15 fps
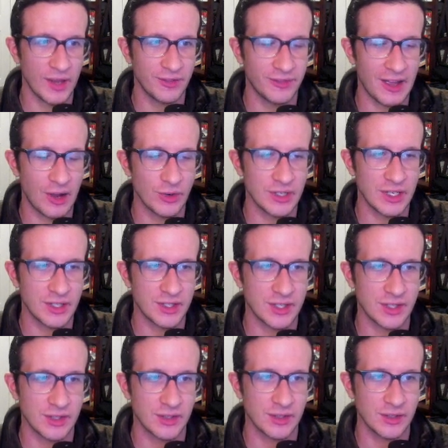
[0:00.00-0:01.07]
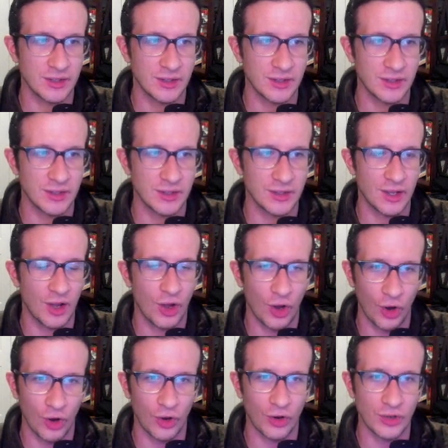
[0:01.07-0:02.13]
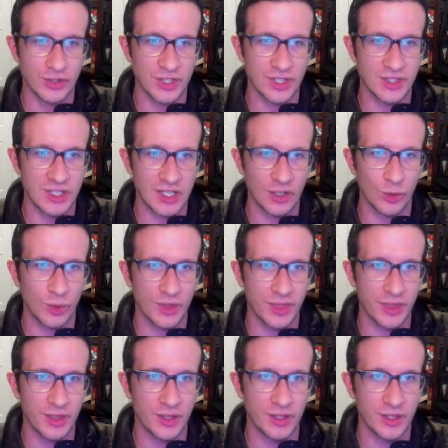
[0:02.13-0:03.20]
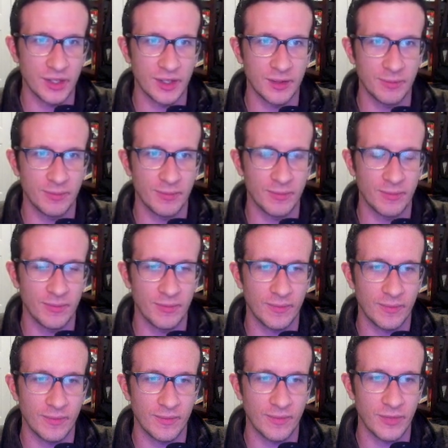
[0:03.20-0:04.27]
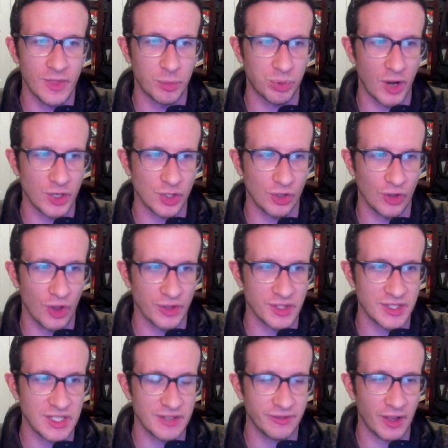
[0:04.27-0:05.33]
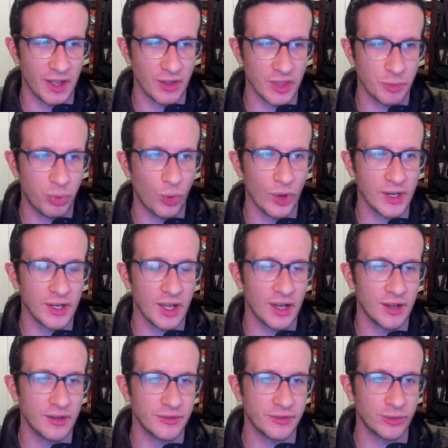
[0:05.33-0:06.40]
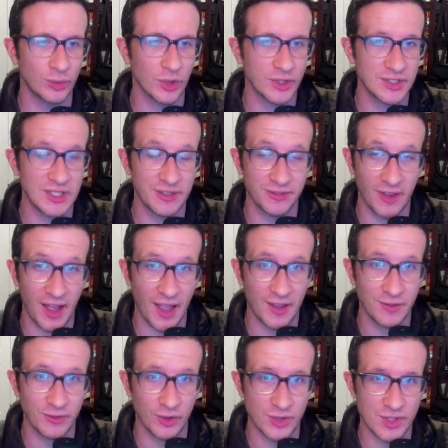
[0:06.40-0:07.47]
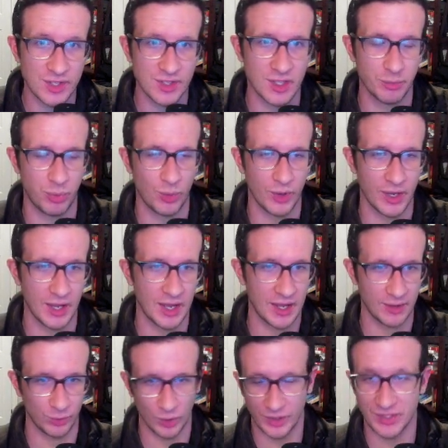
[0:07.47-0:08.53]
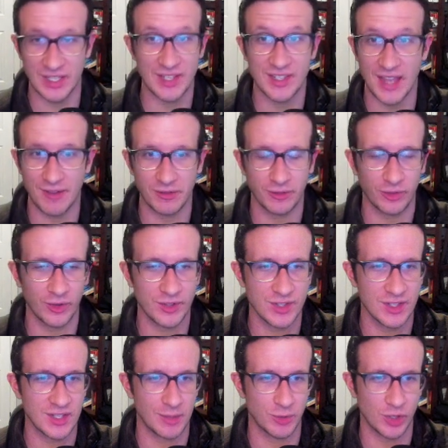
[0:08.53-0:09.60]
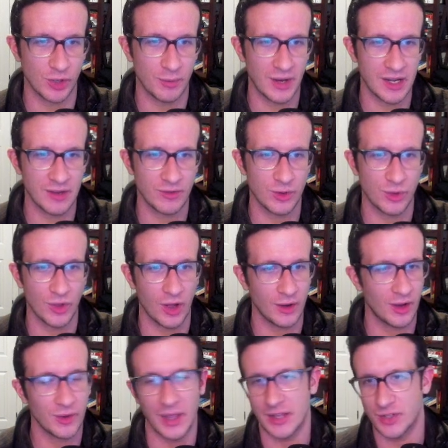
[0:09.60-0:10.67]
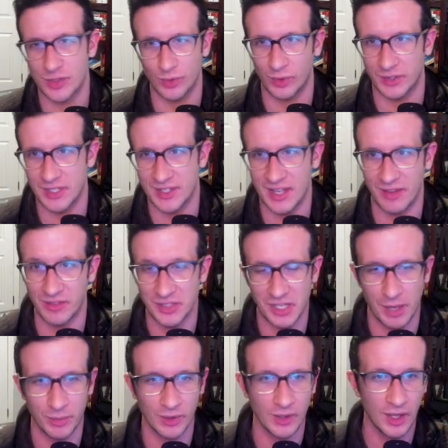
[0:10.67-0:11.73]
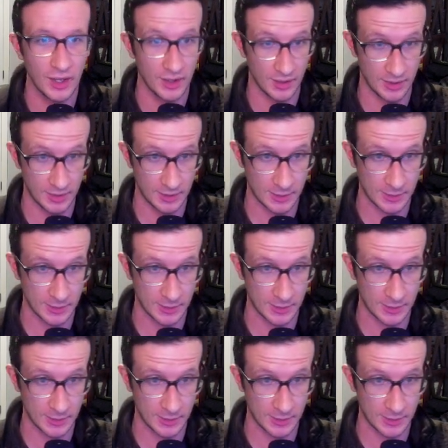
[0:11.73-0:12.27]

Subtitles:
white found it hard to deal with the pressure along the d file. The point of rook d5 versus the point of rook d7, for instance, I'm sure many of you thought, okay, just rook d7 double.